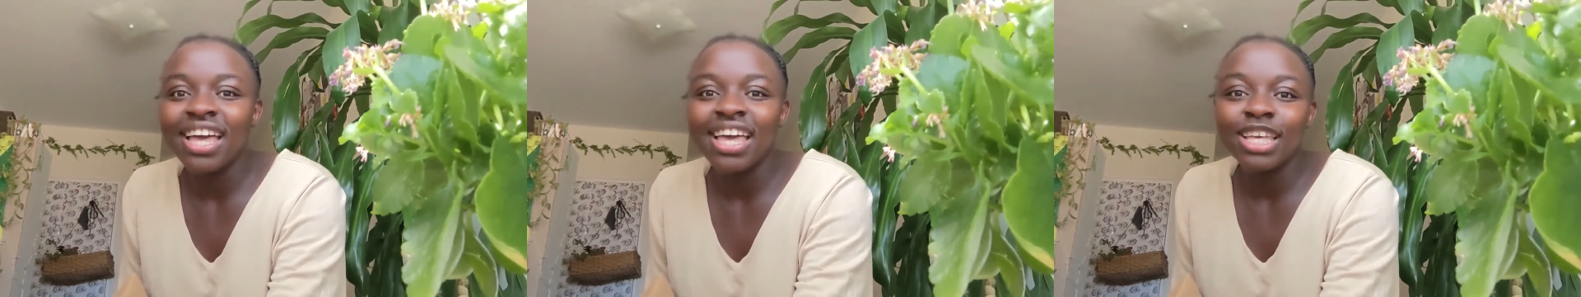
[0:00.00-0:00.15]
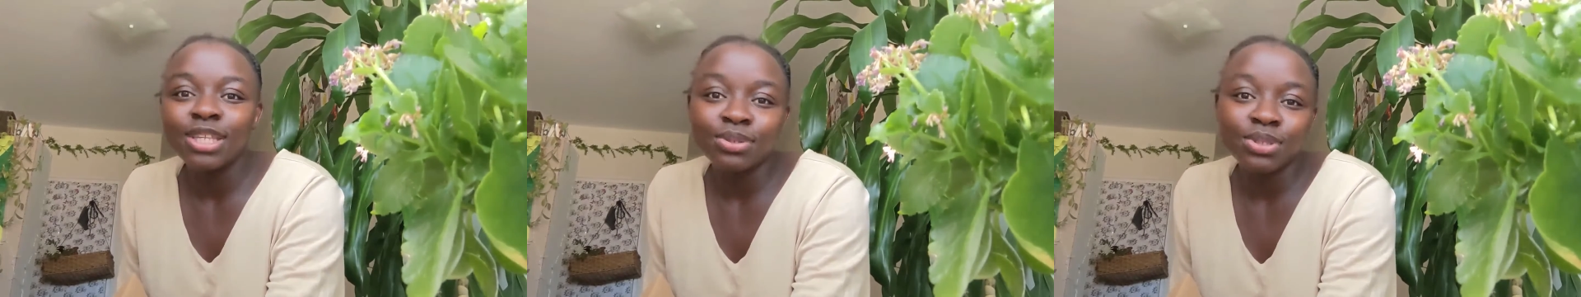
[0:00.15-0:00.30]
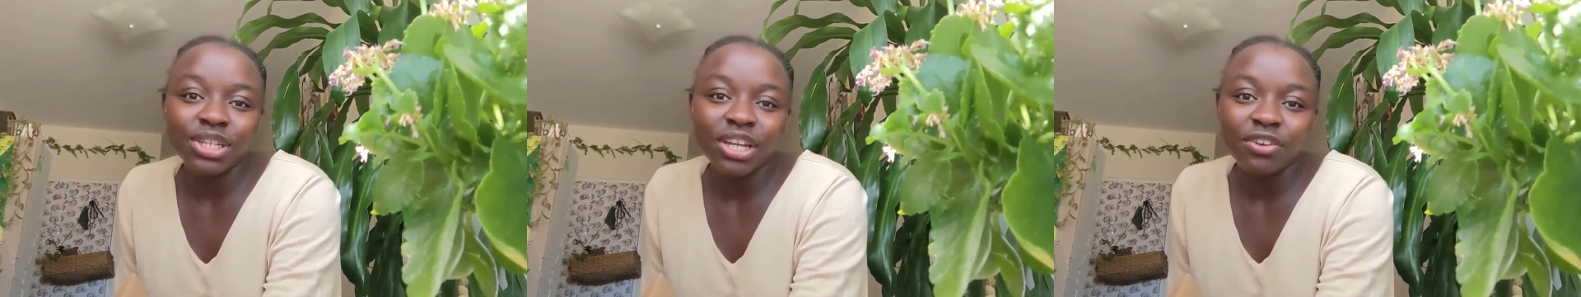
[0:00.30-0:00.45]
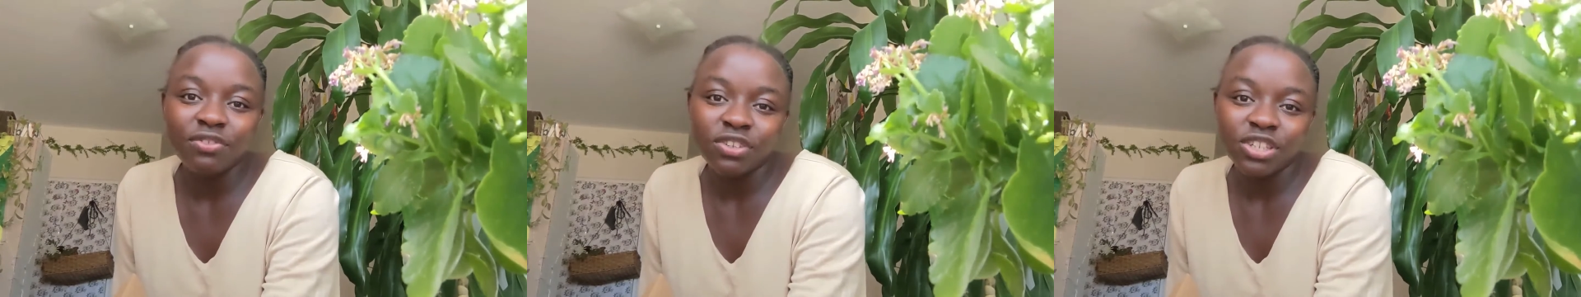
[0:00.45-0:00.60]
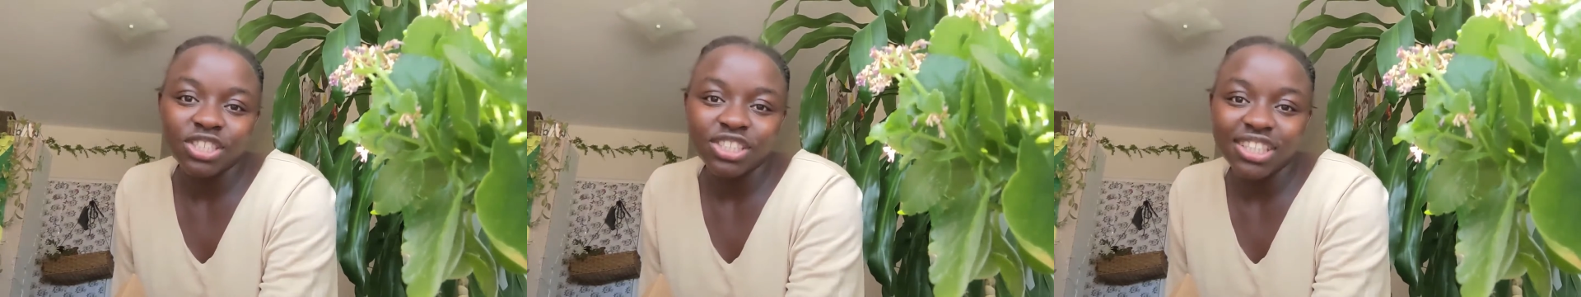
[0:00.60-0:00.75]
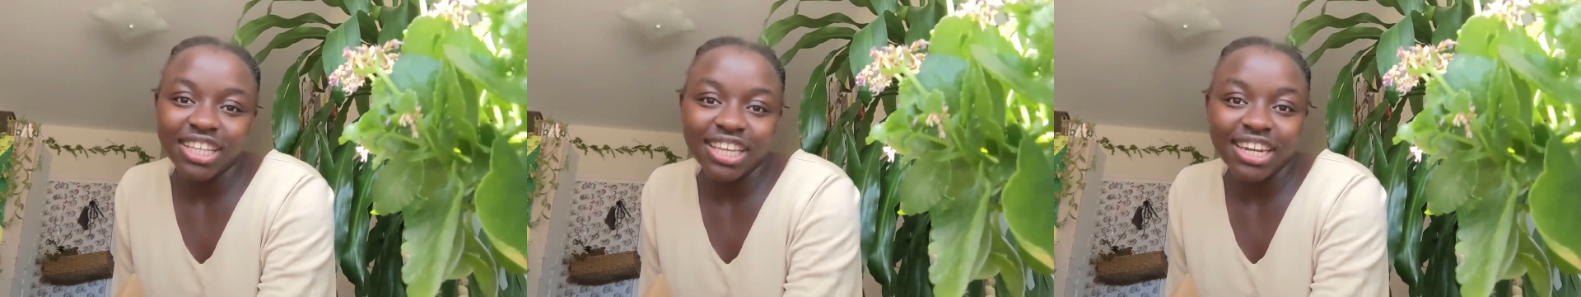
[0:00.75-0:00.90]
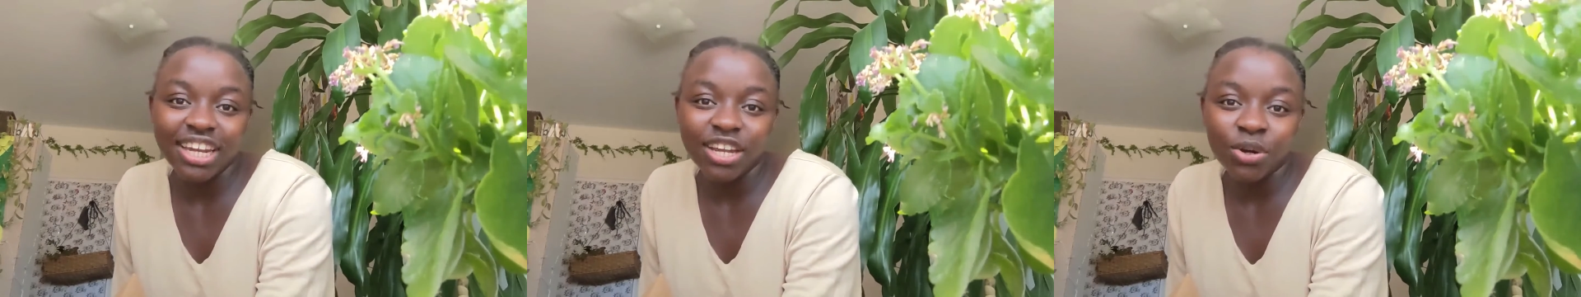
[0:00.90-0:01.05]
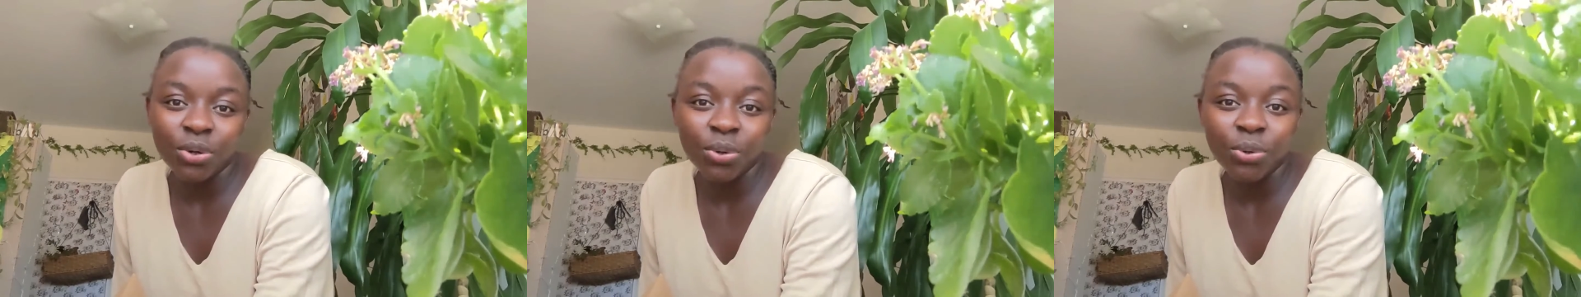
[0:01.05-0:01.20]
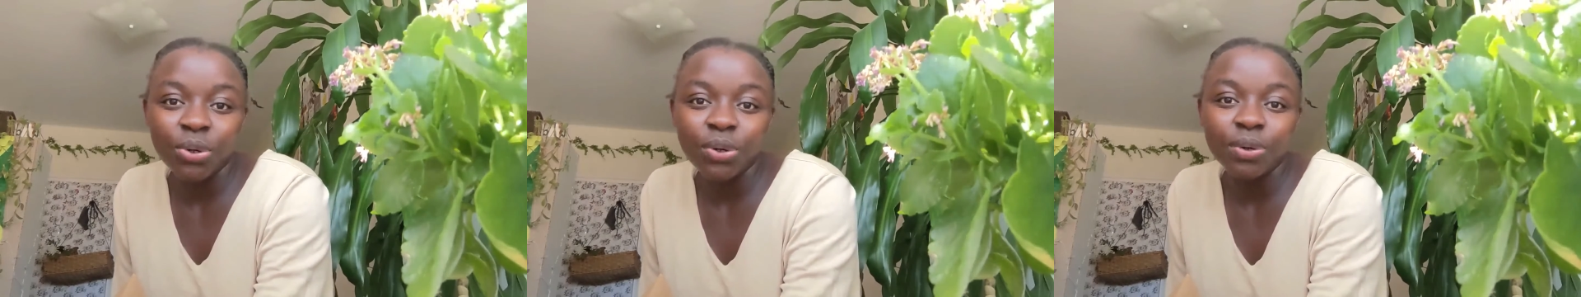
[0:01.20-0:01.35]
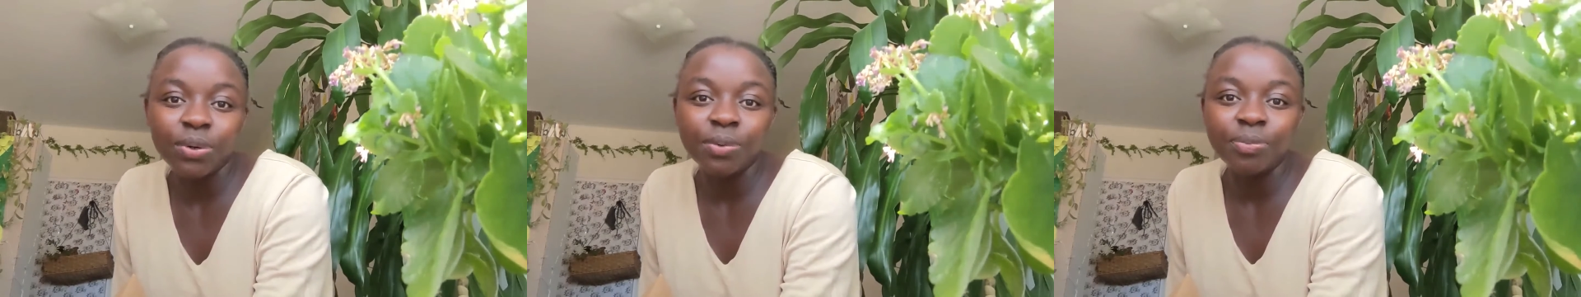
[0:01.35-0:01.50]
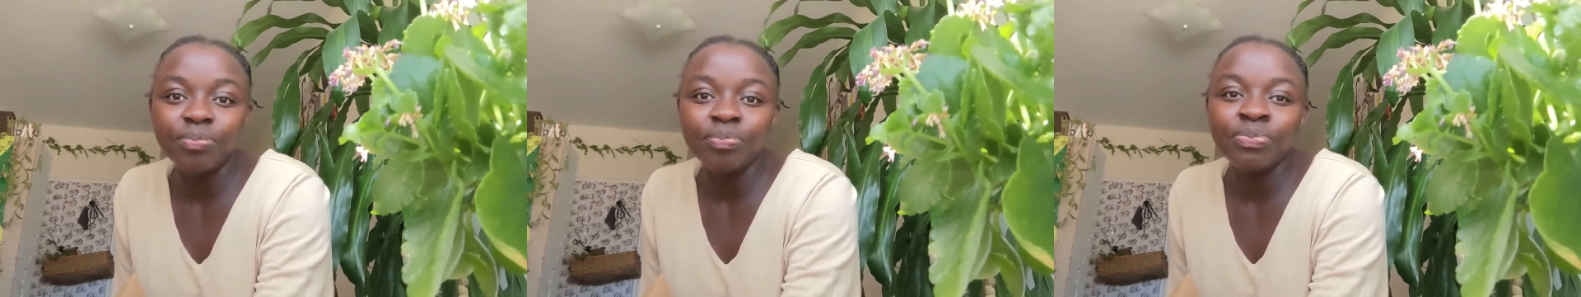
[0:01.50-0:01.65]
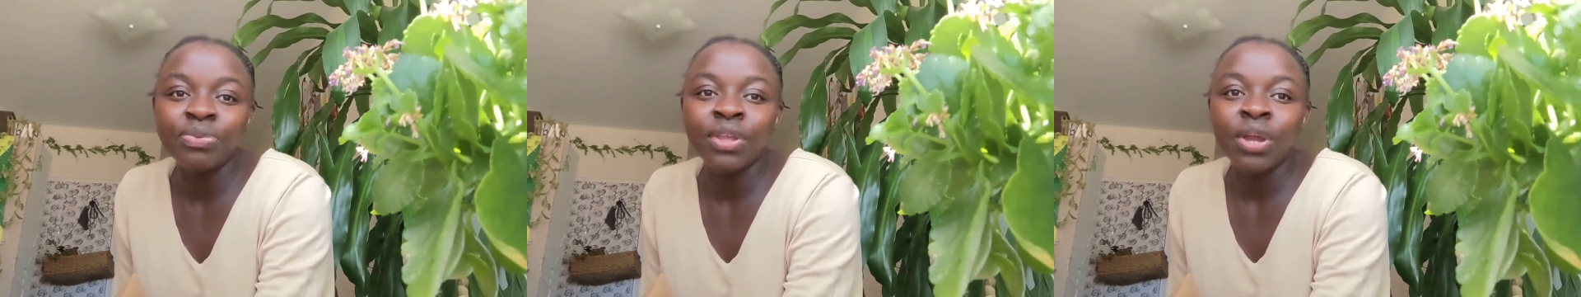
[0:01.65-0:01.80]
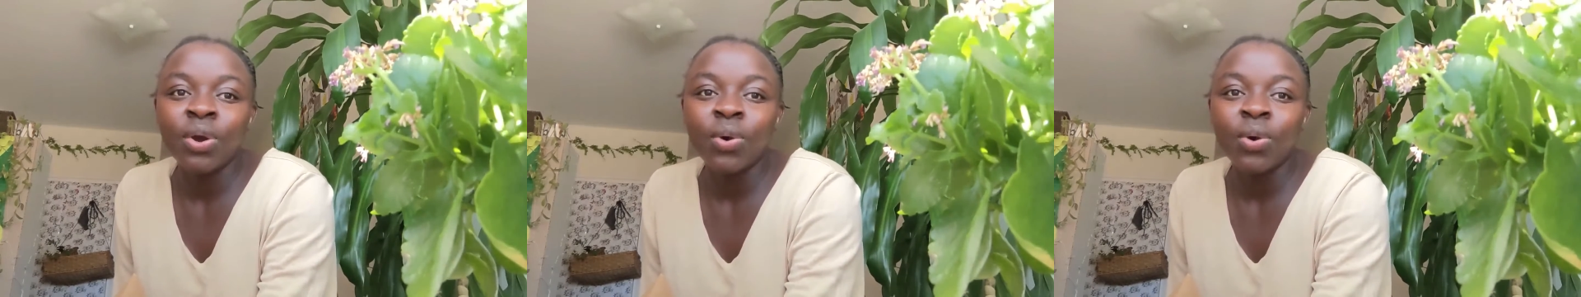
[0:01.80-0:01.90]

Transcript: especially if you're staying at home,